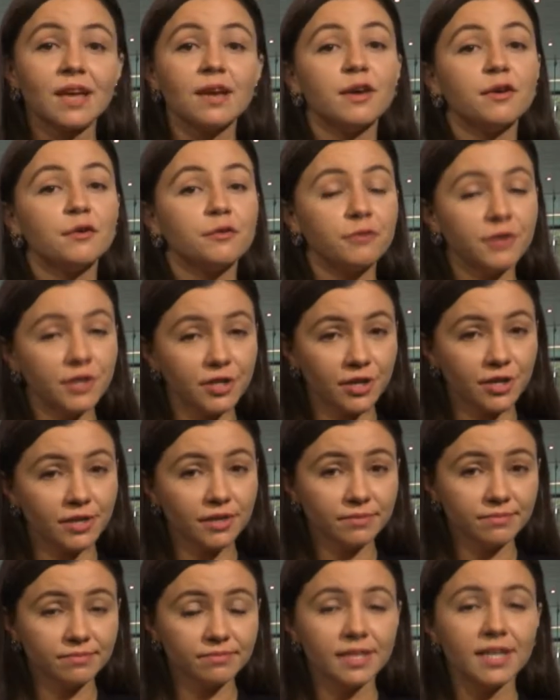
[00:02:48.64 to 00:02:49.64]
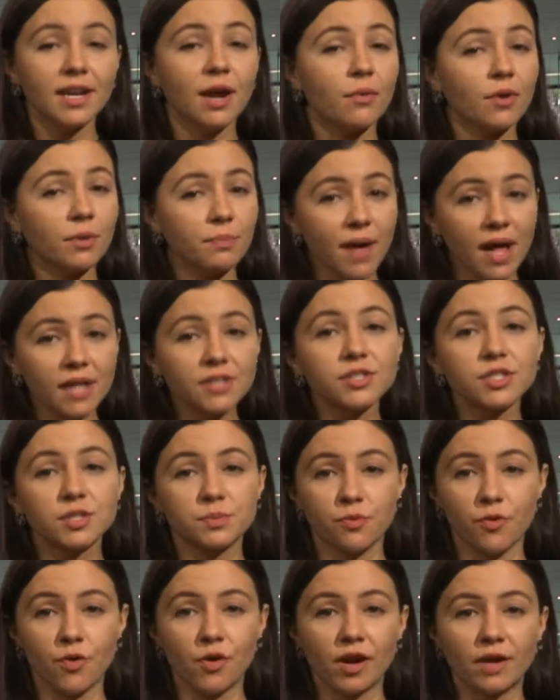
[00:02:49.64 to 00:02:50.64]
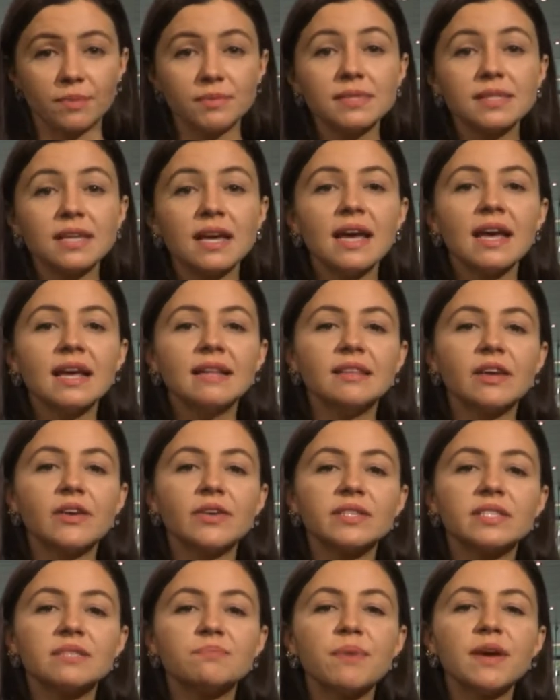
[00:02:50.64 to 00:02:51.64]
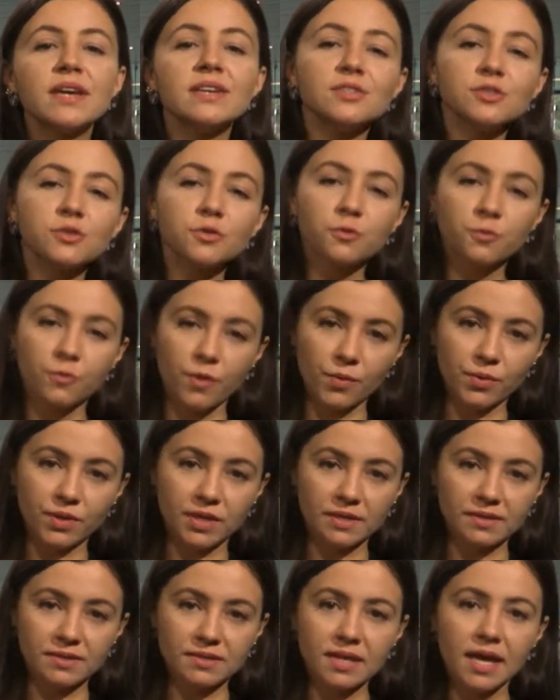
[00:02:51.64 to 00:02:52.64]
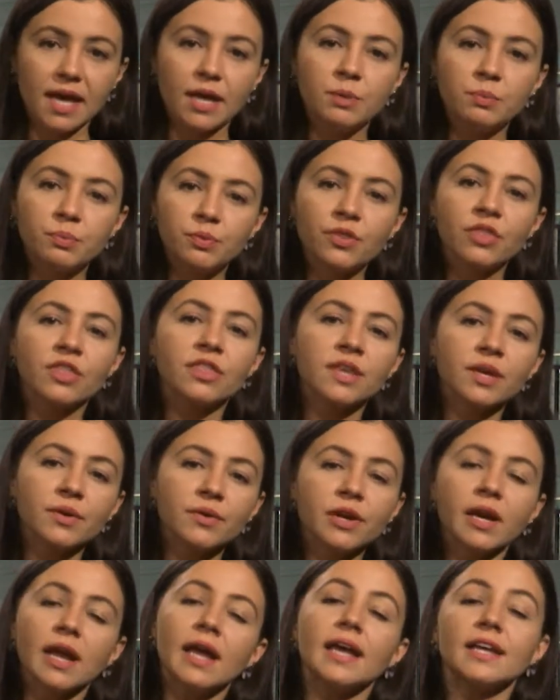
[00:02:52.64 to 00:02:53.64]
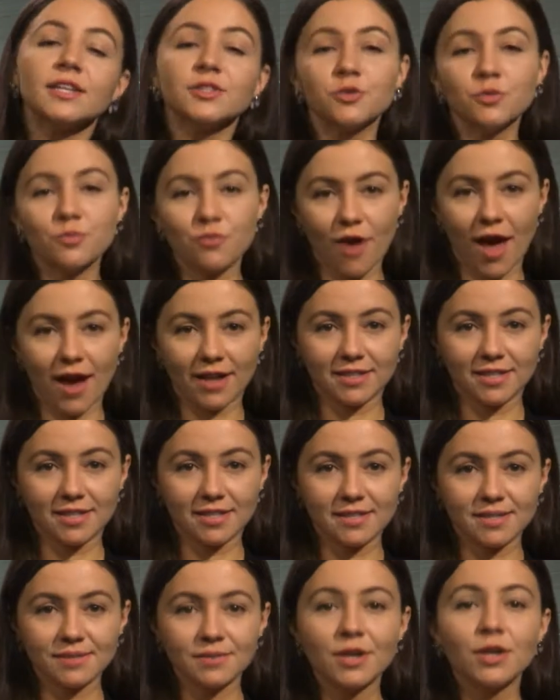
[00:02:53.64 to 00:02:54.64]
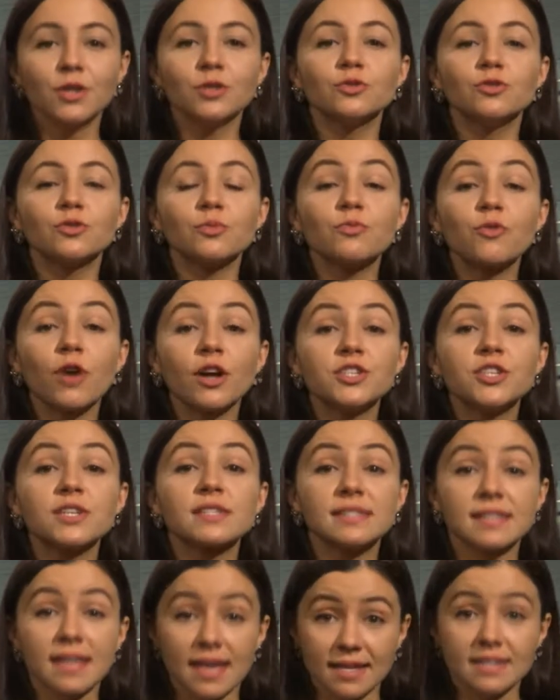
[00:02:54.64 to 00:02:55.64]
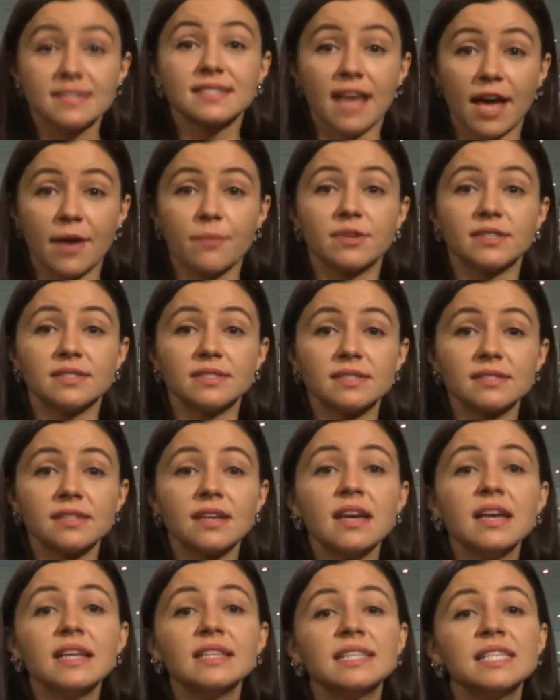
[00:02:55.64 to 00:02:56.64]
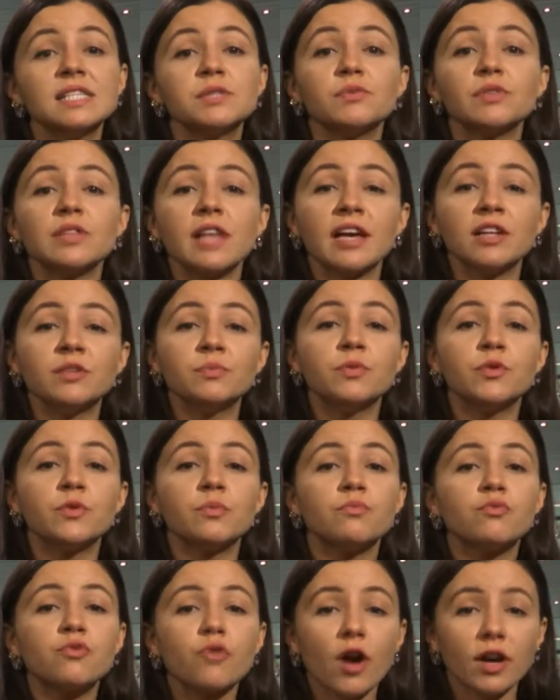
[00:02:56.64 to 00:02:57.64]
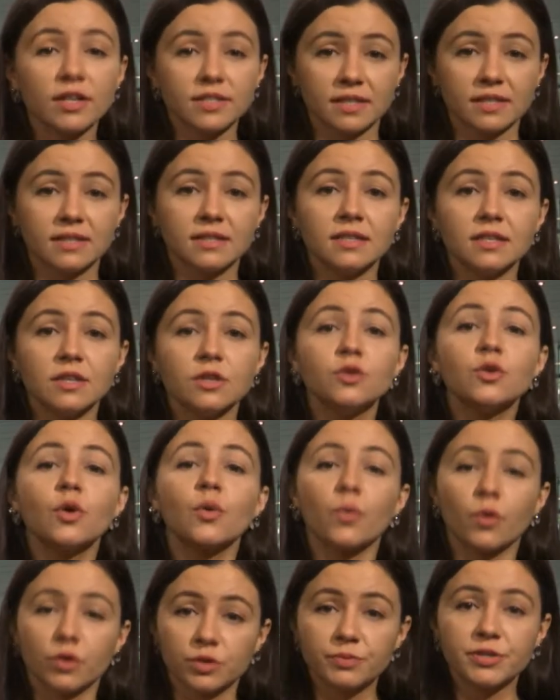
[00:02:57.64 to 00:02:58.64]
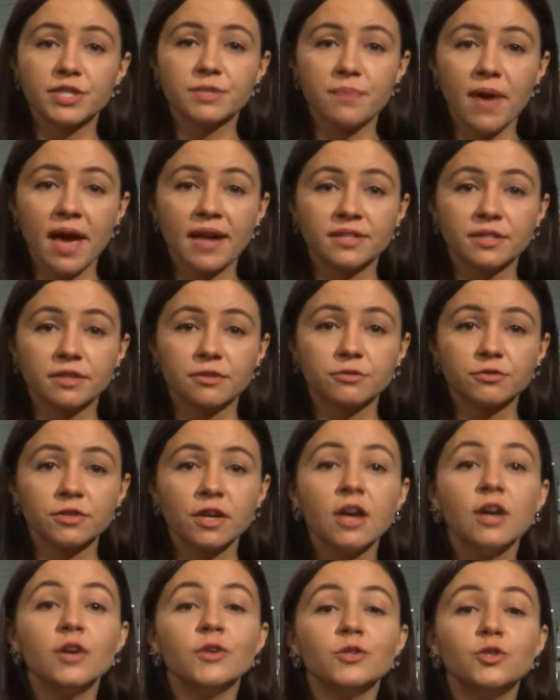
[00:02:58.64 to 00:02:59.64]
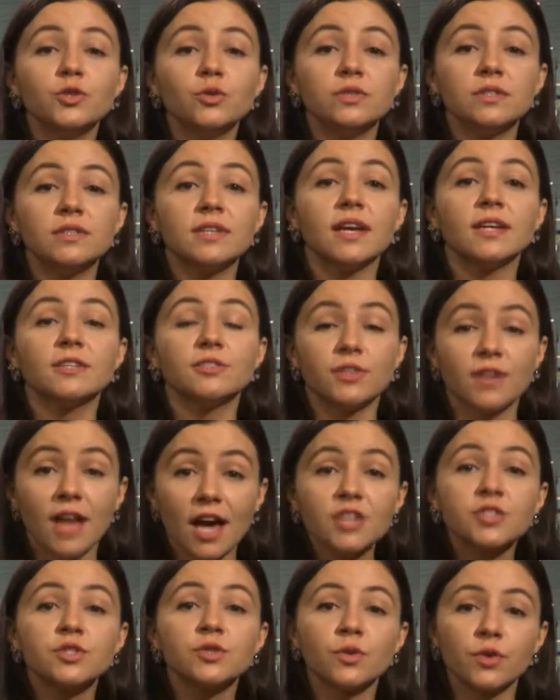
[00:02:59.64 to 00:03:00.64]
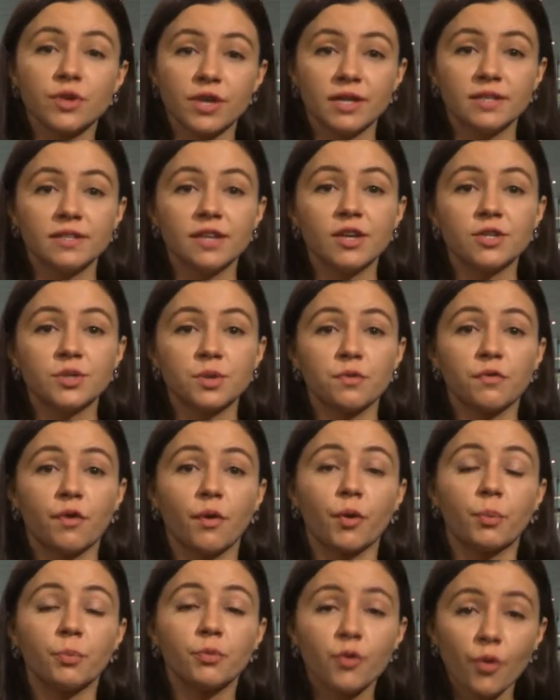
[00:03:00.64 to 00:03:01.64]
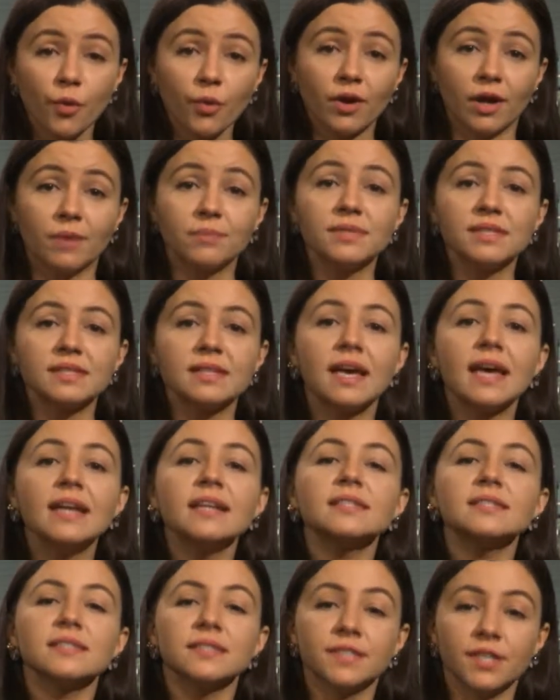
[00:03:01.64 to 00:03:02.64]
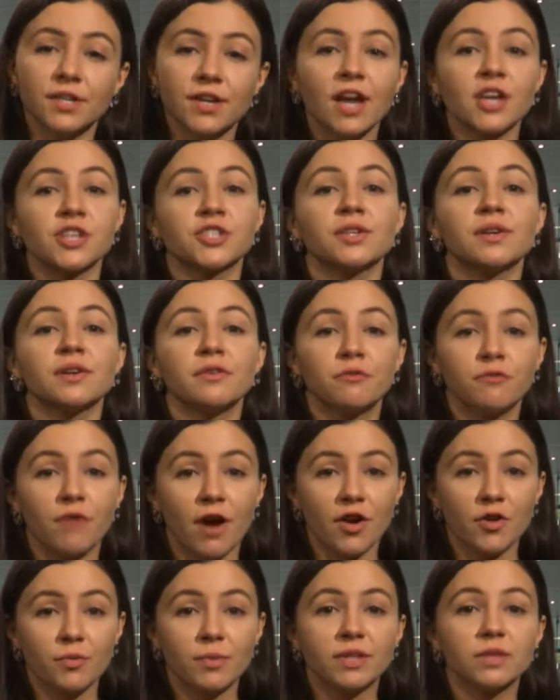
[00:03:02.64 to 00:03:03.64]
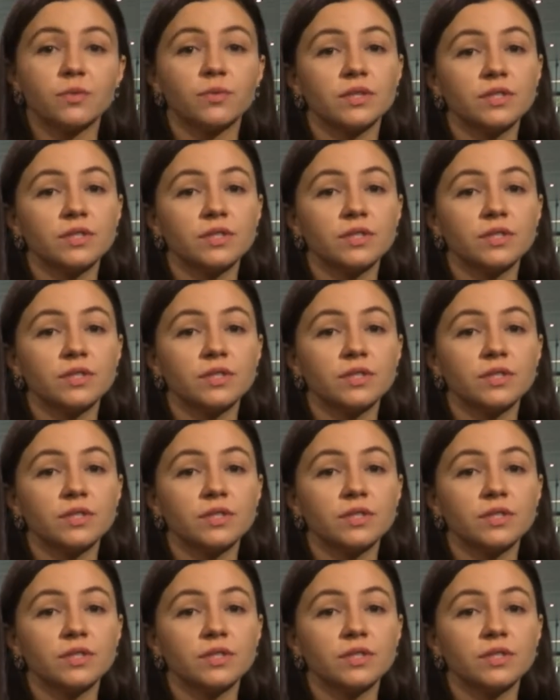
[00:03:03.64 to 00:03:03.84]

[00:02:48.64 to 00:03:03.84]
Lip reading: Further, in our bachelor's programs, there is space to focus and put theory into practice through projects and assignments. This will help you broaden your world perspective. Due to the international orientation of our programs and its international environment with